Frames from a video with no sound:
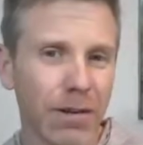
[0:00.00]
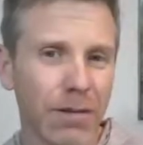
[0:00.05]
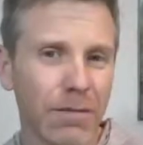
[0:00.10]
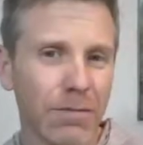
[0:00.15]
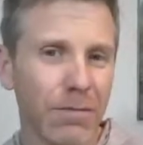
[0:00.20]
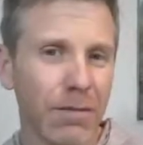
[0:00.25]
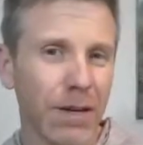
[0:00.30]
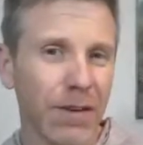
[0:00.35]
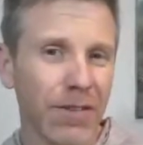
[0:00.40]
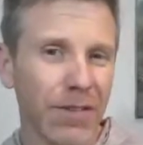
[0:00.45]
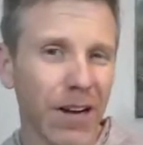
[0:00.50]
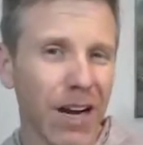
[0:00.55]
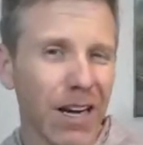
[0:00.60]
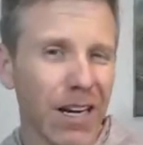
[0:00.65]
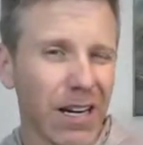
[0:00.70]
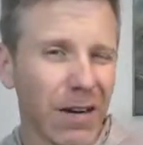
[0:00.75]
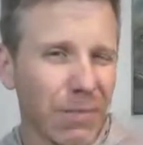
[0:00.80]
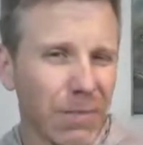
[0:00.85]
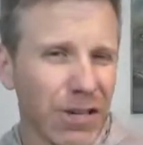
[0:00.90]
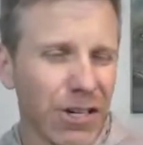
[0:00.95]
but if you're
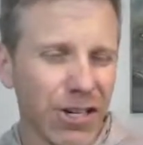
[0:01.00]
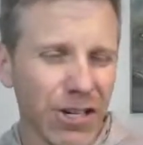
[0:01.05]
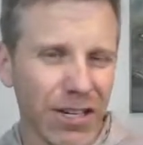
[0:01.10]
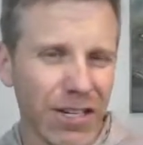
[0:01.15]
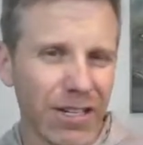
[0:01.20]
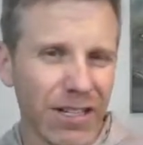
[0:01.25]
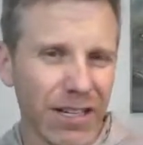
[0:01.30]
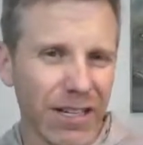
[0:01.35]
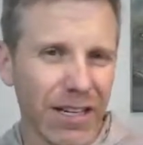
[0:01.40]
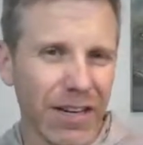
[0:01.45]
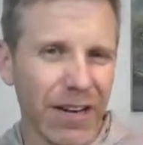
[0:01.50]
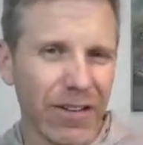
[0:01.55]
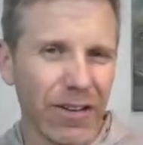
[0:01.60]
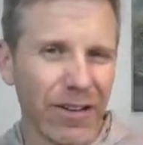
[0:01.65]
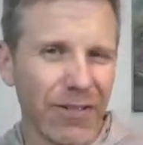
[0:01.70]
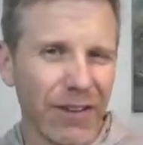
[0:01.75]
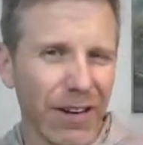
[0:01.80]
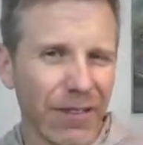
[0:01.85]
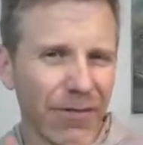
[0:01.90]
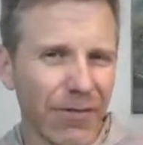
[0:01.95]
not commissioned together,
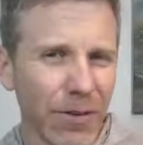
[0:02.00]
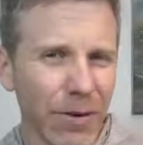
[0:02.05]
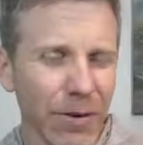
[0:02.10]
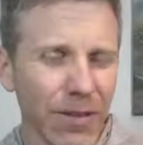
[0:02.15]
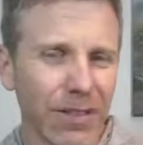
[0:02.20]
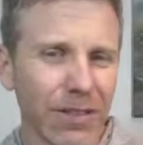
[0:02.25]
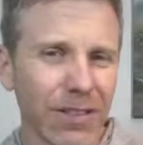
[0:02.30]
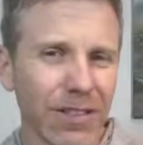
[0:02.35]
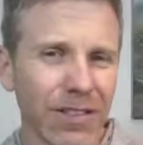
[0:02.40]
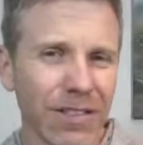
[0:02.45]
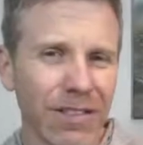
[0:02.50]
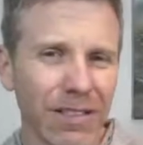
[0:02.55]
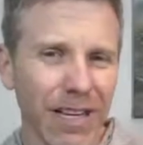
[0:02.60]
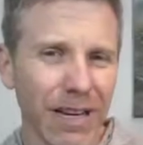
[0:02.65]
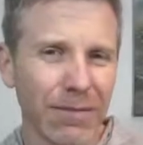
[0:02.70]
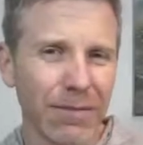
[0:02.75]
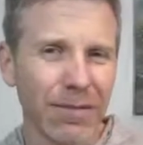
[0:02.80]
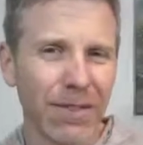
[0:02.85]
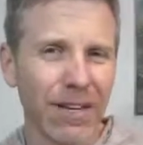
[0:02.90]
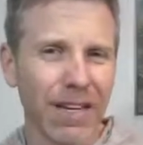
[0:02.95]
if you're not focused on the
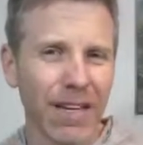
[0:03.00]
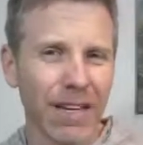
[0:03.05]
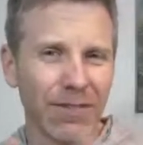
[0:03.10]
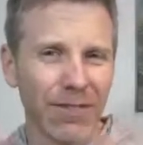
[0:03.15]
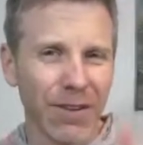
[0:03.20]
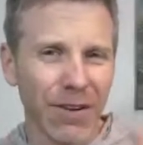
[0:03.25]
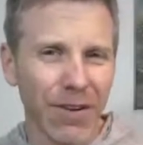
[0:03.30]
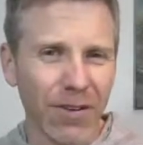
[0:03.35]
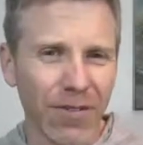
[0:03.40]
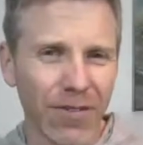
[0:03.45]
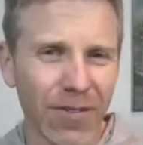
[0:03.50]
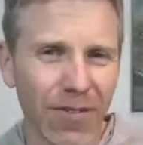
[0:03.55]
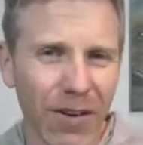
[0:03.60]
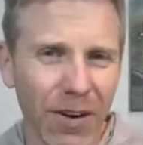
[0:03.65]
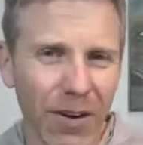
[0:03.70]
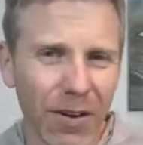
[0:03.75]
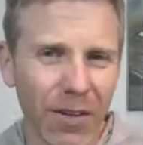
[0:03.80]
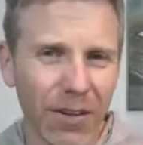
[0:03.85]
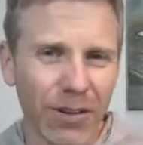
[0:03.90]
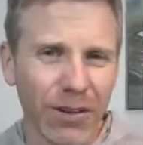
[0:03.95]
same thing, if you don't
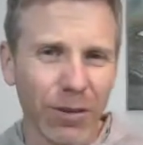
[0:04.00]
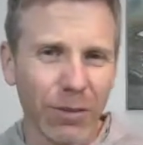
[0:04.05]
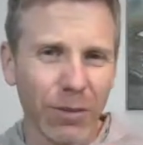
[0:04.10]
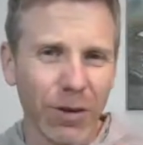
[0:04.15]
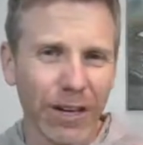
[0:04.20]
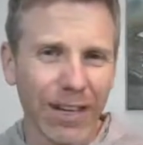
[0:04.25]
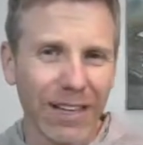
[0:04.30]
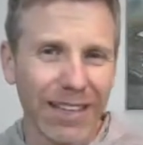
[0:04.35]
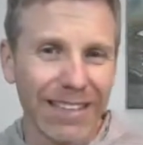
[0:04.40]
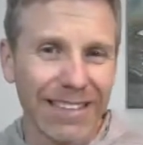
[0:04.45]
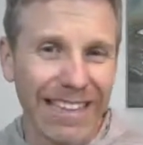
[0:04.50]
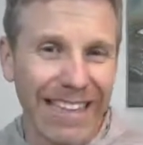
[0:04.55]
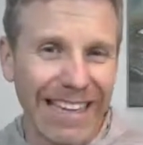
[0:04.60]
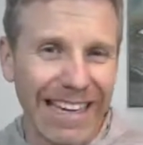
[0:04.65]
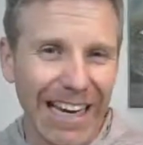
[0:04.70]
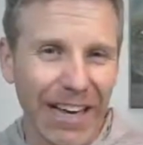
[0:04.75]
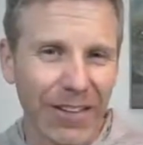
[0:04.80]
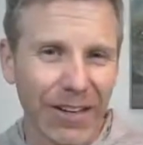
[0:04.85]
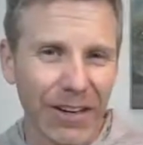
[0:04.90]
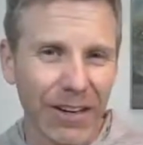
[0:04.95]
know that you're working
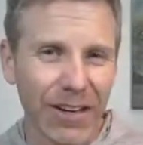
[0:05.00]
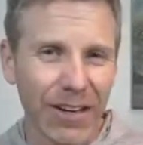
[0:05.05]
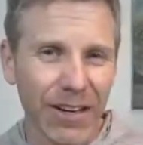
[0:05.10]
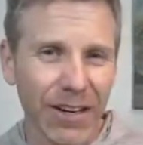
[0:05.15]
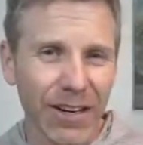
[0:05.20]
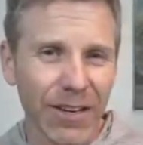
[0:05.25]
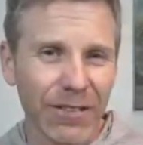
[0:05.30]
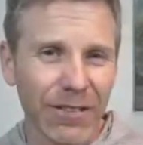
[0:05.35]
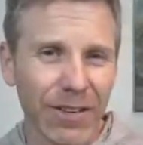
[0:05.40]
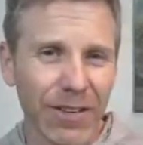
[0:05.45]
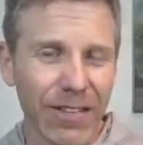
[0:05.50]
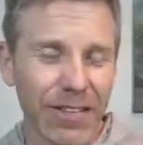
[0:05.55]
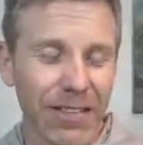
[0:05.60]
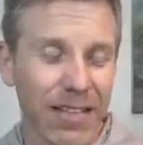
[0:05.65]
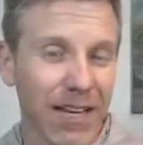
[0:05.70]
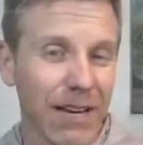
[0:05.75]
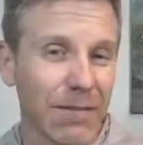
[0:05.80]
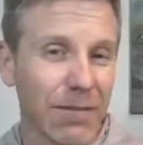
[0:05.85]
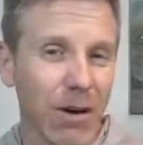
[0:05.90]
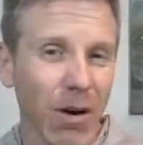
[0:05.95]
together for the
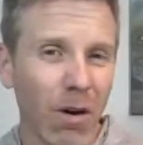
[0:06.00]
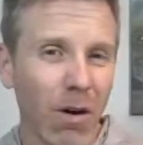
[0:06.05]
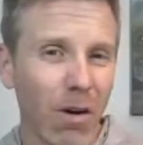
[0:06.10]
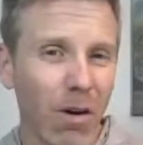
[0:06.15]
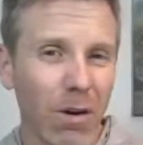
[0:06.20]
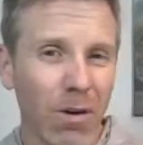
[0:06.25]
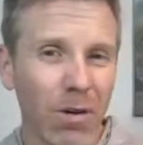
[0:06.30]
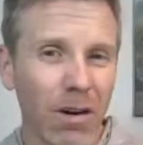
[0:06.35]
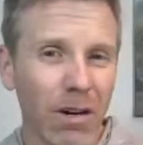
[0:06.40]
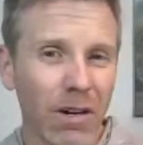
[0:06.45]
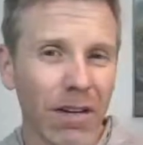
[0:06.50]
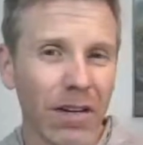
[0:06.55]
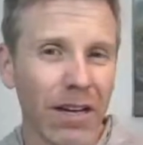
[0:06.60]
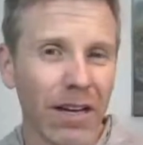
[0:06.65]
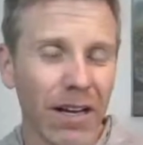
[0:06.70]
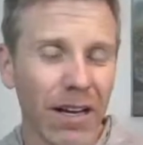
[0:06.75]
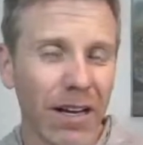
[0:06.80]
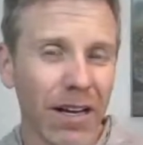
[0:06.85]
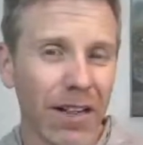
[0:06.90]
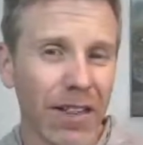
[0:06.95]
same goal,
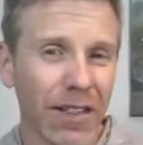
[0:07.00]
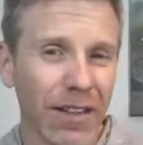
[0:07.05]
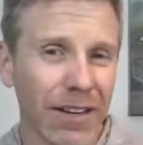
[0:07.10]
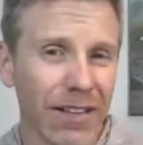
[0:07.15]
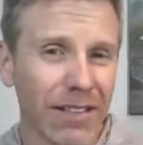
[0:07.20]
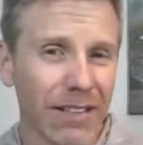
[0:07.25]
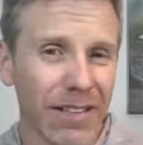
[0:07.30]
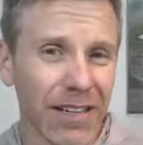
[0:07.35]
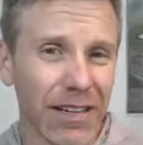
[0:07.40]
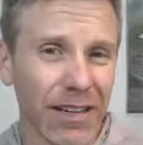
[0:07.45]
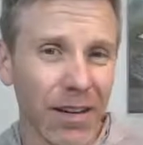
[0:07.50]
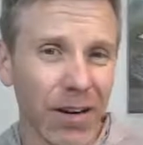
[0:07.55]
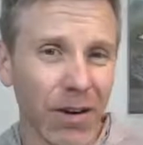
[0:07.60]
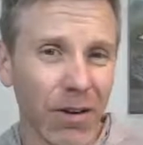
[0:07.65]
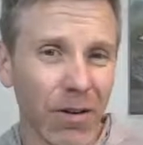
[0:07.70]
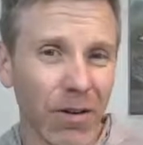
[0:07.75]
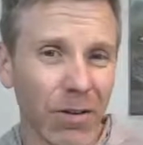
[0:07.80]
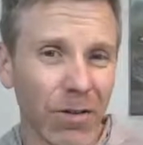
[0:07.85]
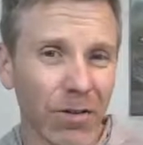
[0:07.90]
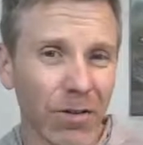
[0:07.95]
things can
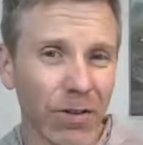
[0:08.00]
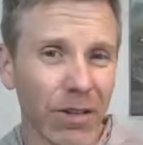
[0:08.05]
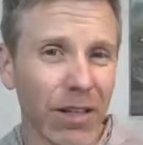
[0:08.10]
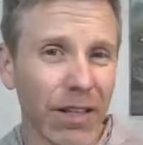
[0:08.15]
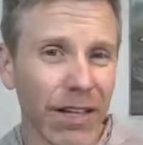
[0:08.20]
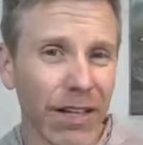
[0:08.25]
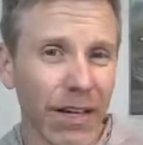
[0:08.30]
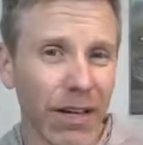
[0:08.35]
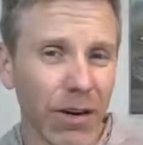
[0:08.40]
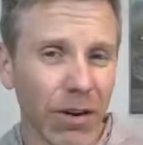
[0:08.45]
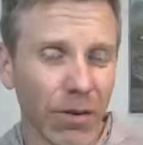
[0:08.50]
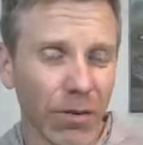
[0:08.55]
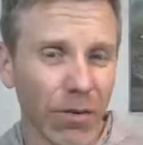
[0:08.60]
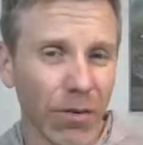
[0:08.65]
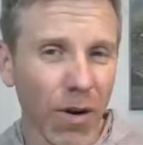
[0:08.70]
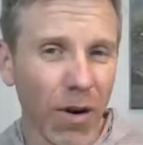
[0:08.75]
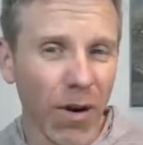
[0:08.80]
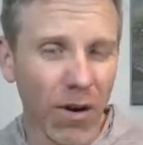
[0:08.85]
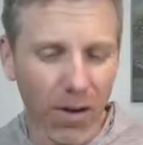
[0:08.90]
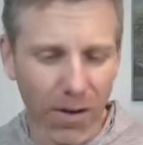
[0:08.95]
go really
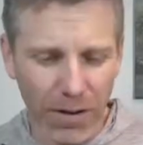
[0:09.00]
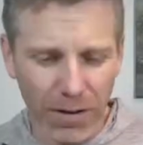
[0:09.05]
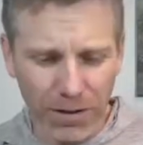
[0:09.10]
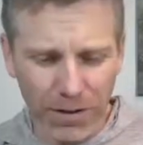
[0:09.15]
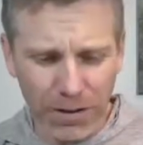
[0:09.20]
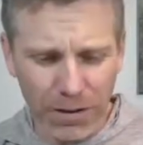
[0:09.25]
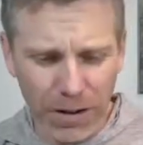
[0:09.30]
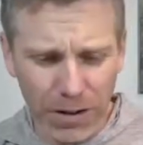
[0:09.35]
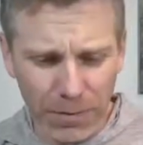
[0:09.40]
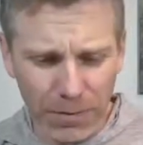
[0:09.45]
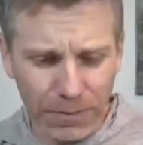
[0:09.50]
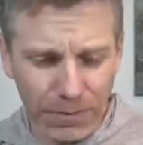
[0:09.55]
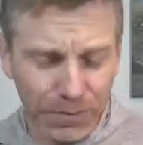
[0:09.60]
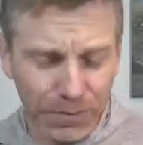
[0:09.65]
wrong. So,